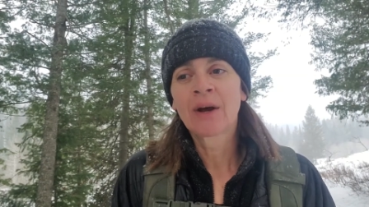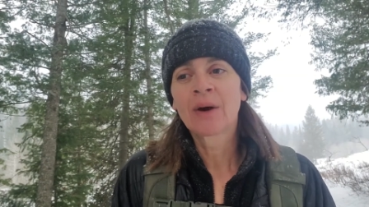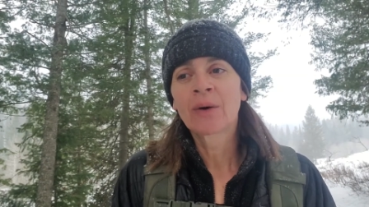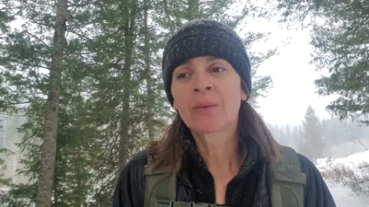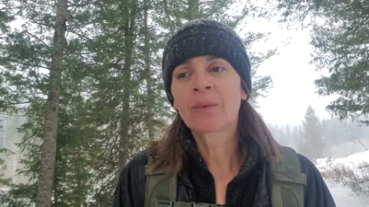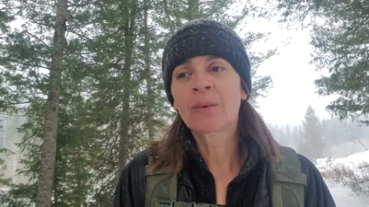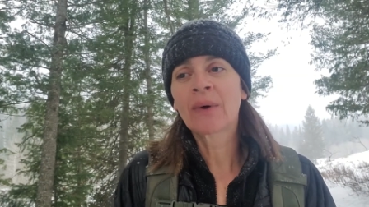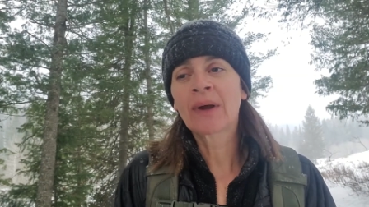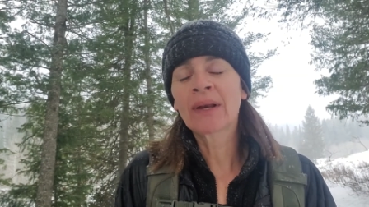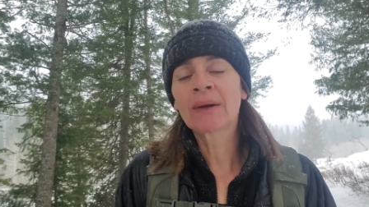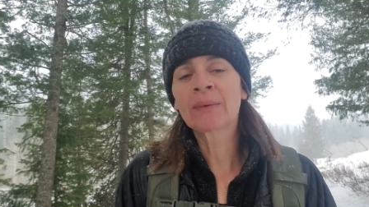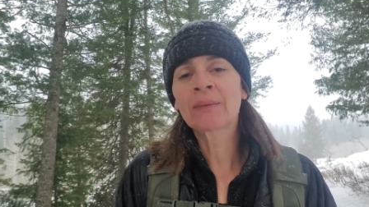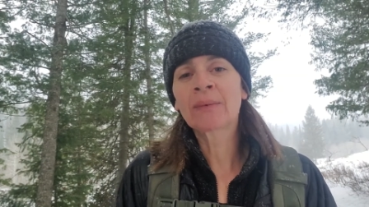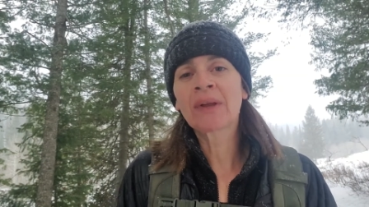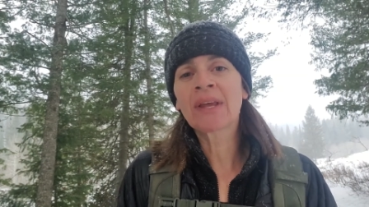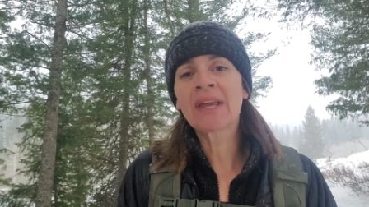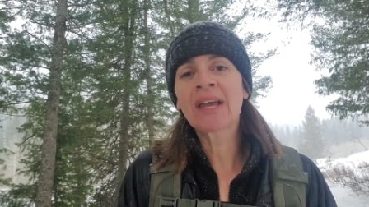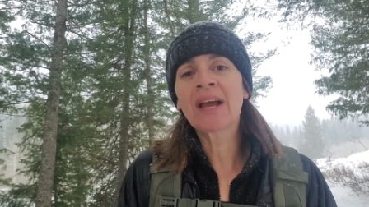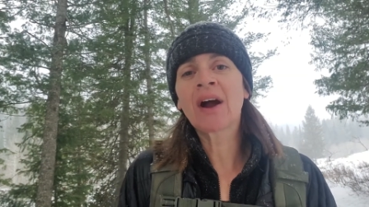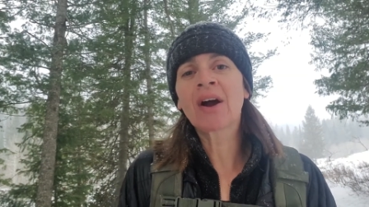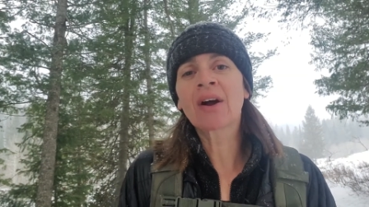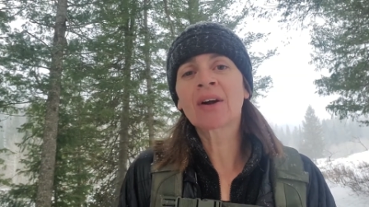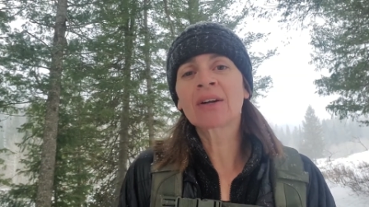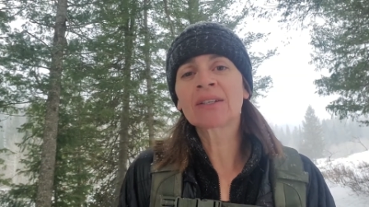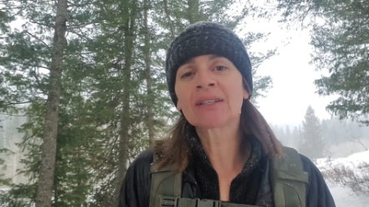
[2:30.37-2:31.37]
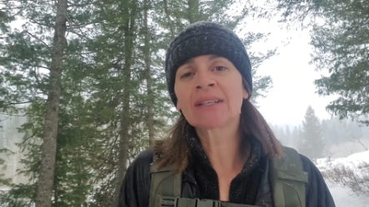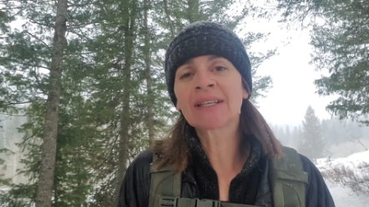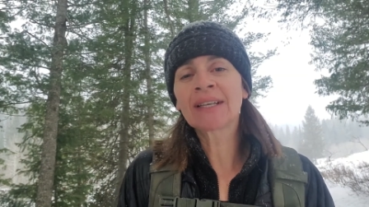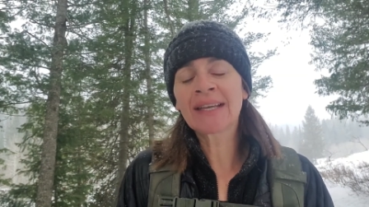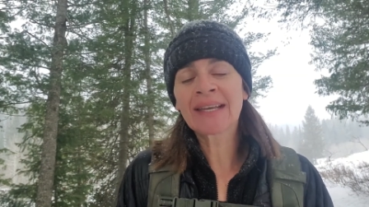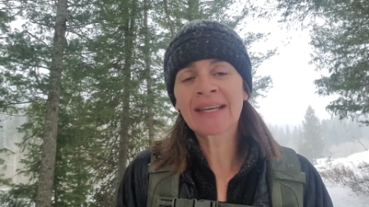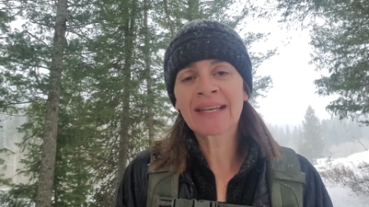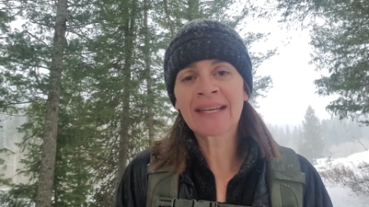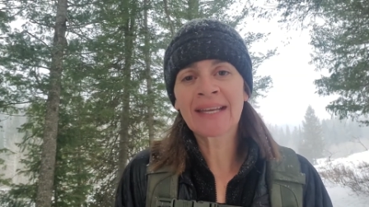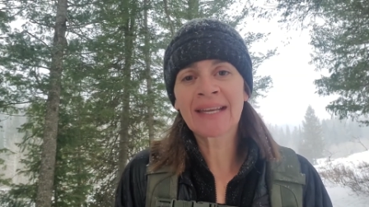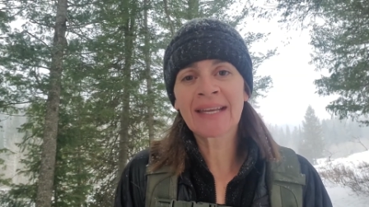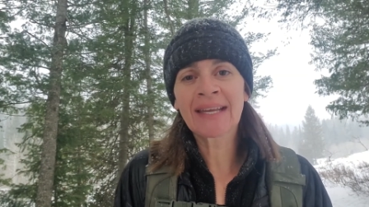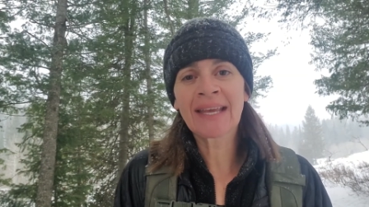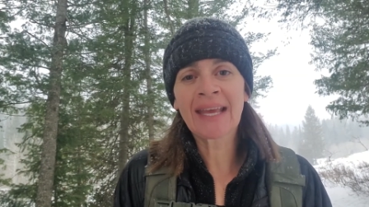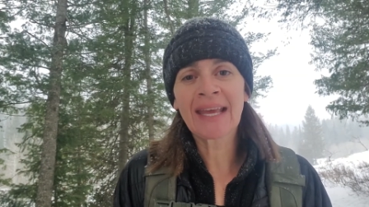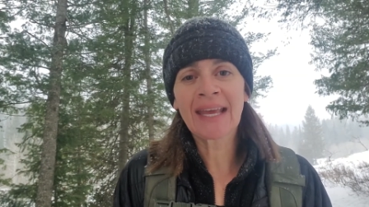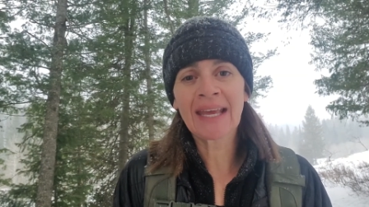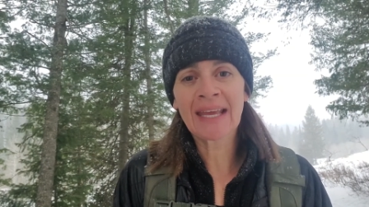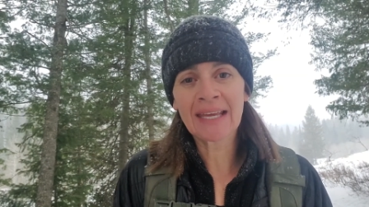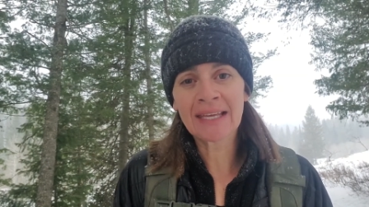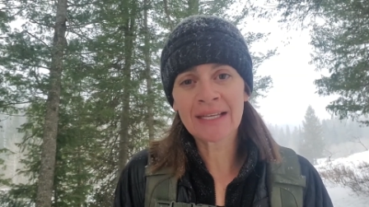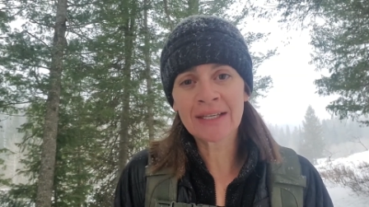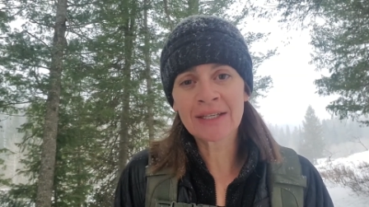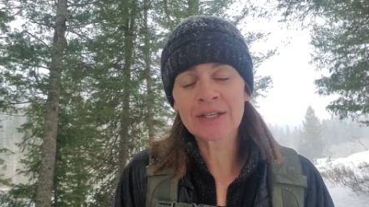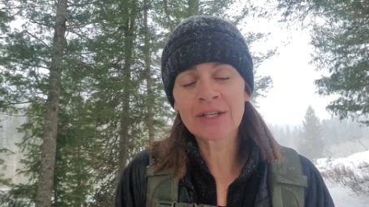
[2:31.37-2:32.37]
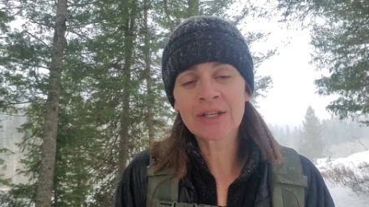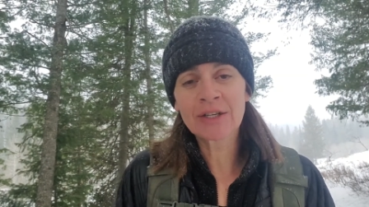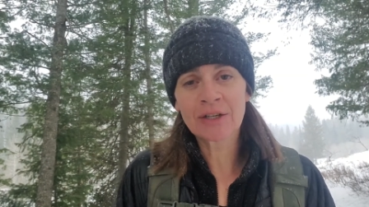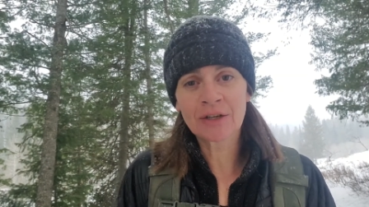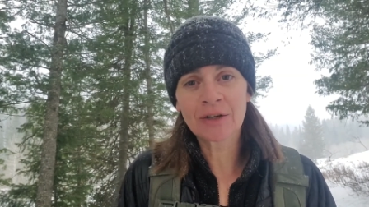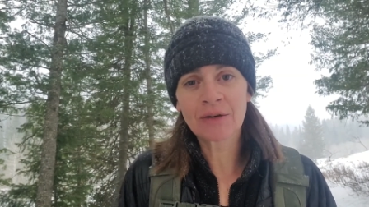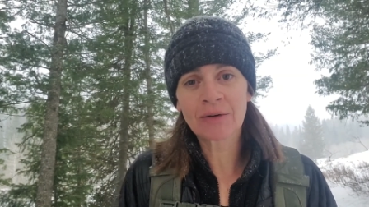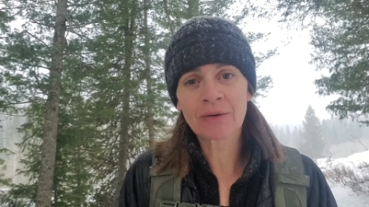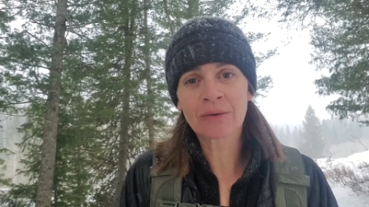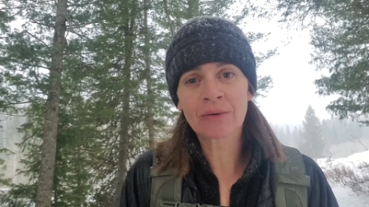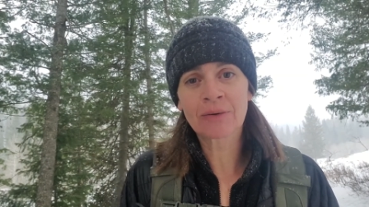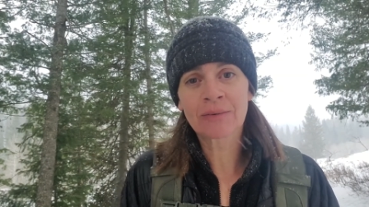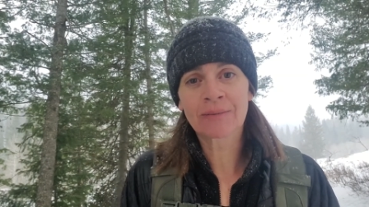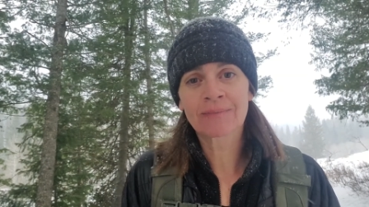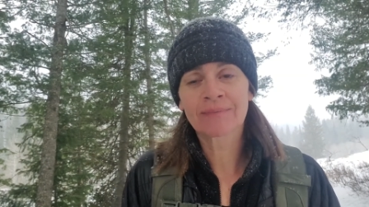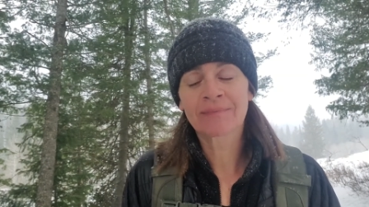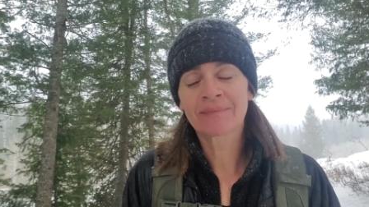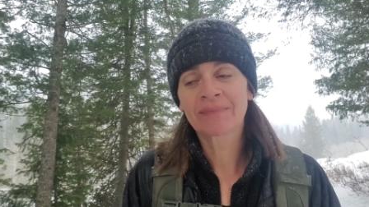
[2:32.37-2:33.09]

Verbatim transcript: When we are leaning into